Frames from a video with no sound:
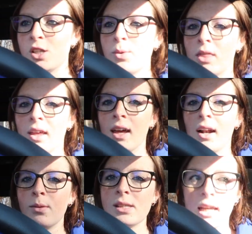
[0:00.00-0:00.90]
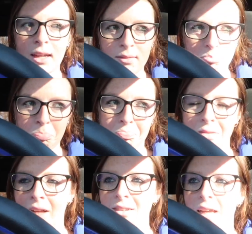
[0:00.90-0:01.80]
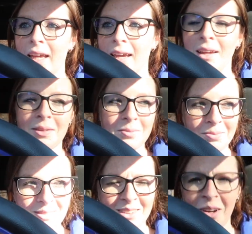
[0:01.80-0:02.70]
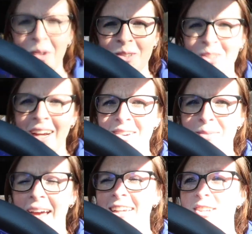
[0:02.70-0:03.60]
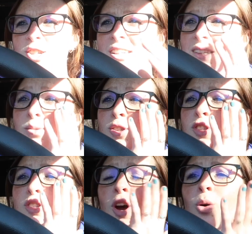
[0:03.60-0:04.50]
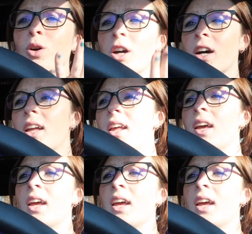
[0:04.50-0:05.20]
do with it. And I was like, I'll take it. It's a whole tray of mac and cheese. It was so good.